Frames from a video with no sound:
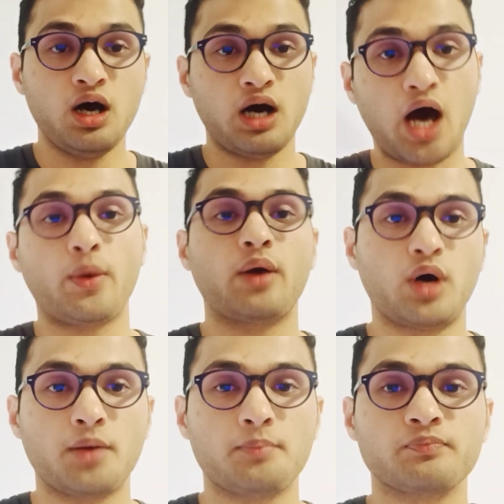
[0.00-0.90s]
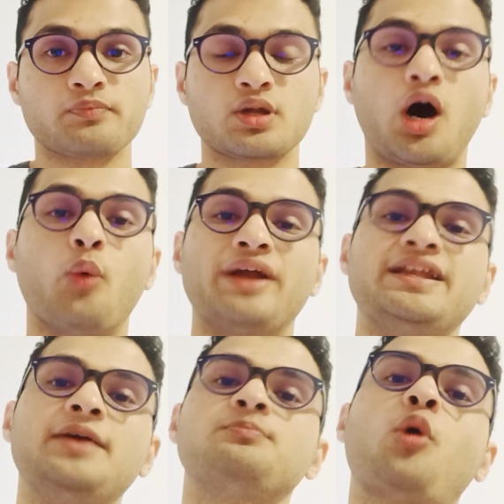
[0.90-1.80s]
However, a
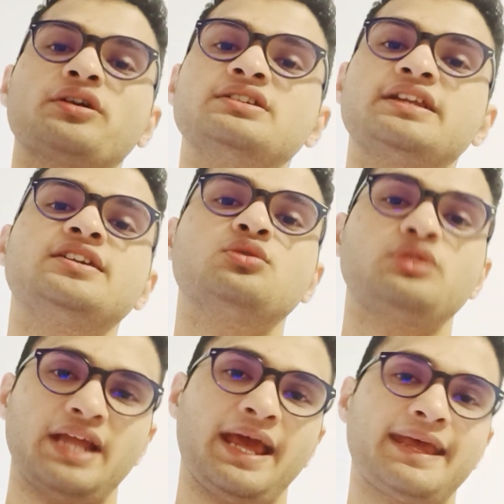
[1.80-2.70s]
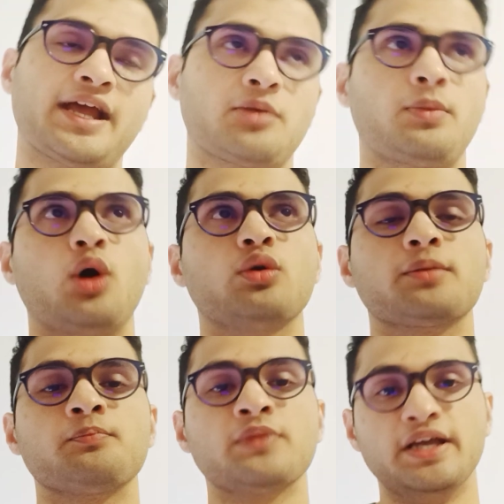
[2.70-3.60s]
very important thing to take care about